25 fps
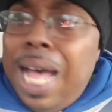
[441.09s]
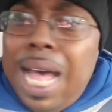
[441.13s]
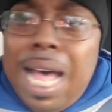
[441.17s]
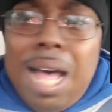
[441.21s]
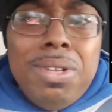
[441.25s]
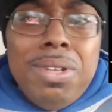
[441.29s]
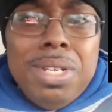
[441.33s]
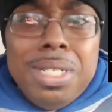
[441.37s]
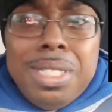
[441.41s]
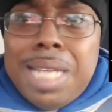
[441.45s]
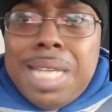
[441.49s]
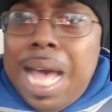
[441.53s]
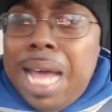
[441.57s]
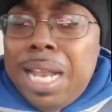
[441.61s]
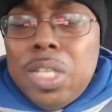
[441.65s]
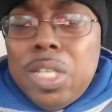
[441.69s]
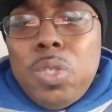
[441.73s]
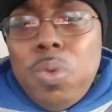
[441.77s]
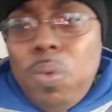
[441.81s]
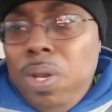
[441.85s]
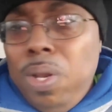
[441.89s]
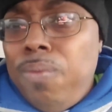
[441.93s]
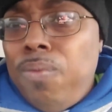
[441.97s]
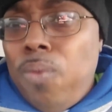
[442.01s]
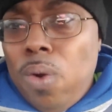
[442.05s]
I'll decide in
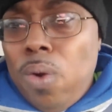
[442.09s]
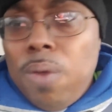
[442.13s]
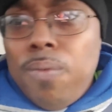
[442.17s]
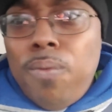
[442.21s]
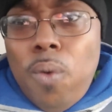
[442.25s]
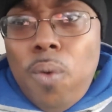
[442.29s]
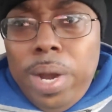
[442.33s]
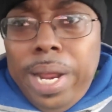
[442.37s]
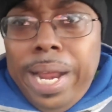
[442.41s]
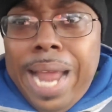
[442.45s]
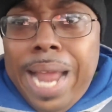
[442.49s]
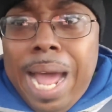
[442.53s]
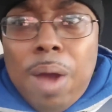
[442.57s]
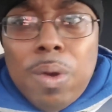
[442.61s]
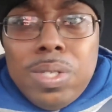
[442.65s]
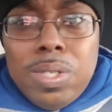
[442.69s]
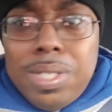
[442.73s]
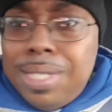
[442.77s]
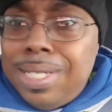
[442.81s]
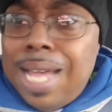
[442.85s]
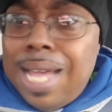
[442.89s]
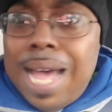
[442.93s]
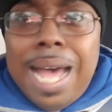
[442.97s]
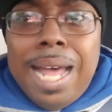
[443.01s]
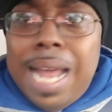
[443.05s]
24 to 48 hours
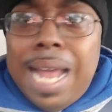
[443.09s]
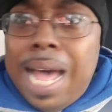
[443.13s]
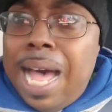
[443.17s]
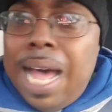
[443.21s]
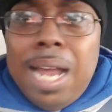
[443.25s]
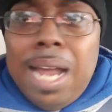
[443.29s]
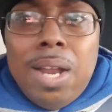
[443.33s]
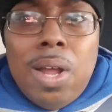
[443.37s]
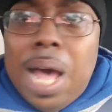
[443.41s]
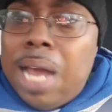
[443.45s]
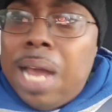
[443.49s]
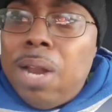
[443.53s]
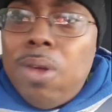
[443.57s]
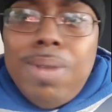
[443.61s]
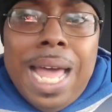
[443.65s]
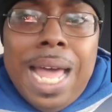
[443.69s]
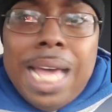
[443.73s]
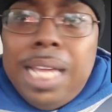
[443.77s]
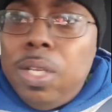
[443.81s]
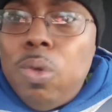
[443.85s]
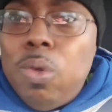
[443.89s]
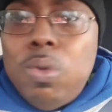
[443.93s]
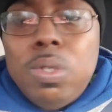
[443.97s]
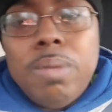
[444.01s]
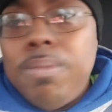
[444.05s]
because I, I, I don't
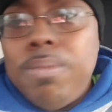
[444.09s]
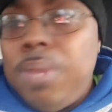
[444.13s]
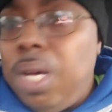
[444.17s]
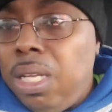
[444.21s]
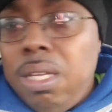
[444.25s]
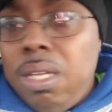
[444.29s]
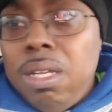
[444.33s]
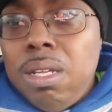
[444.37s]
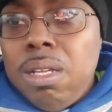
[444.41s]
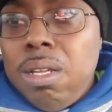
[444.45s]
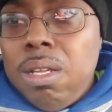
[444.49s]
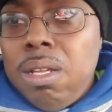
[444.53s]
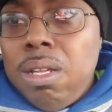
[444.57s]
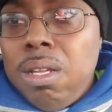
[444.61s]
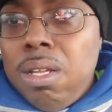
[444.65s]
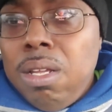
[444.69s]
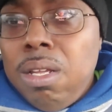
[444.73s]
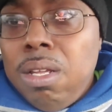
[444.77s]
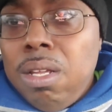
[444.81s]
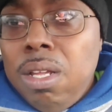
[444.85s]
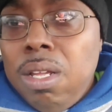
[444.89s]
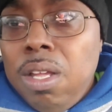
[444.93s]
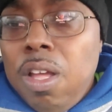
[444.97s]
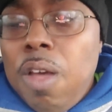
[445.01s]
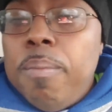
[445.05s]
like losing money.
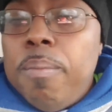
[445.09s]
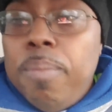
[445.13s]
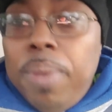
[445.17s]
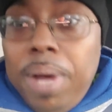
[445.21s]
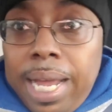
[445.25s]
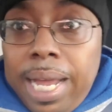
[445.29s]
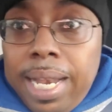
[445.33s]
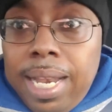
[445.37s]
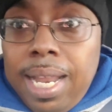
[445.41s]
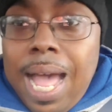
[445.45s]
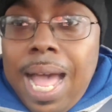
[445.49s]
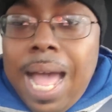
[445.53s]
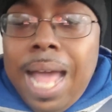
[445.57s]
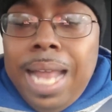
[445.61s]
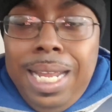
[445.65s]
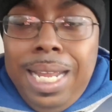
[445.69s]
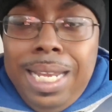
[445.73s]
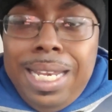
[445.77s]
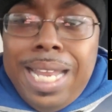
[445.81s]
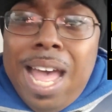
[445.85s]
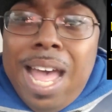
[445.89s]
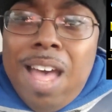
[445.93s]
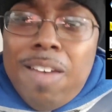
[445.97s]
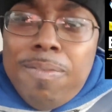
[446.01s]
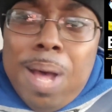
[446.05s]
But I
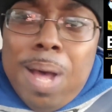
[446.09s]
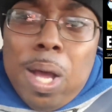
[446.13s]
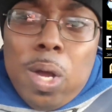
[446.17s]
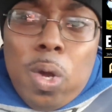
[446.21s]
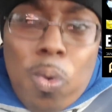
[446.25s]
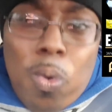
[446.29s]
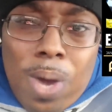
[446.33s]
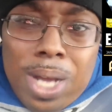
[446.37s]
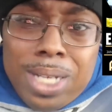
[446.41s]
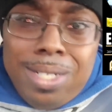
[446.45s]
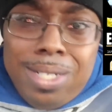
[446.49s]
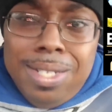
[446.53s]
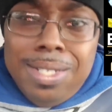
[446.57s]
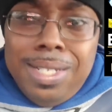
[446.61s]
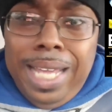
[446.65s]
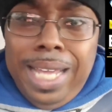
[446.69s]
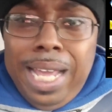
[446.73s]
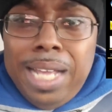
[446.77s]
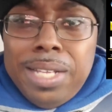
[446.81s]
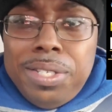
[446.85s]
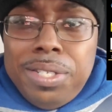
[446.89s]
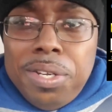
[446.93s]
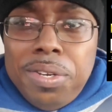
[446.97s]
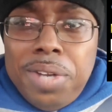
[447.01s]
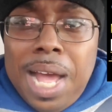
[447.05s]
need to have my questions
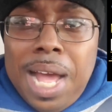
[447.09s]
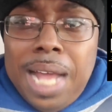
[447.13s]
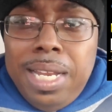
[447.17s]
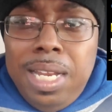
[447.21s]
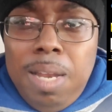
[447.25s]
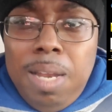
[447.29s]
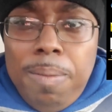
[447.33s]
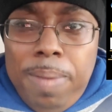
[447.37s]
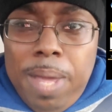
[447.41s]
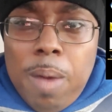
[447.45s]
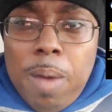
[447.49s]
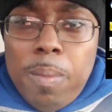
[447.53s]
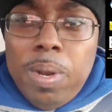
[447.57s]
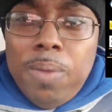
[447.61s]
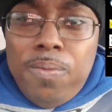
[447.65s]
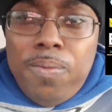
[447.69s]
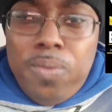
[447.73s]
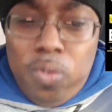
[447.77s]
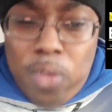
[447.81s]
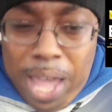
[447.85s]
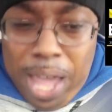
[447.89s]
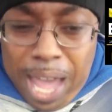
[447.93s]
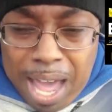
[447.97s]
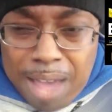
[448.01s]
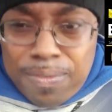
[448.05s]
answered. I need to be able
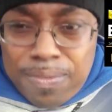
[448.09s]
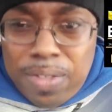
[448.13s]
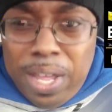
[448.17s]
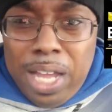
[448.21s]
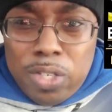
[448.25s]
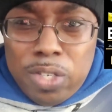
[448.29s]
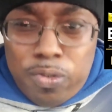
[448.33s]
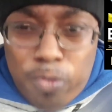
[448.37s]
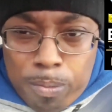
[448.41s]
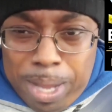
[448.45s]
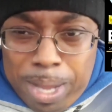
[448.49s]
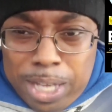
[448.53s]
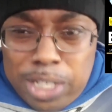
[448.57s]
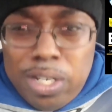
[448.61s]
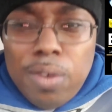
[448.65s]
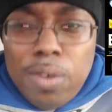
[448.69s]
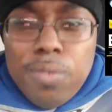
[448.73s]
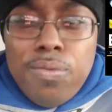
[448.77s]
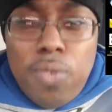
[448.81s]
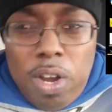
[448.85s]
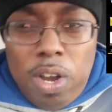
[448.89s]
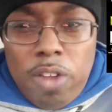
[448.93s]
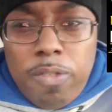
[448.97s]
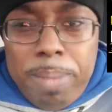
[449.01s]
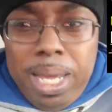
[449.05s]
to, to have the information
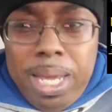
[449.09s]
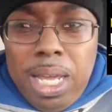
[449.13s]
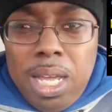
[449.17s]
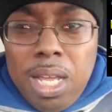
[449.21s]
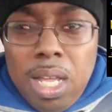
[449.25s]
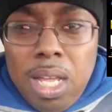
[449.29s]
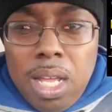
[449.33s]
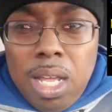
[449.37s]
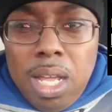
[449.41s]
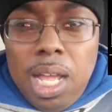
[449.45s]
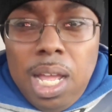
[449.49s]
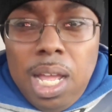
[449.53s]
in front of me.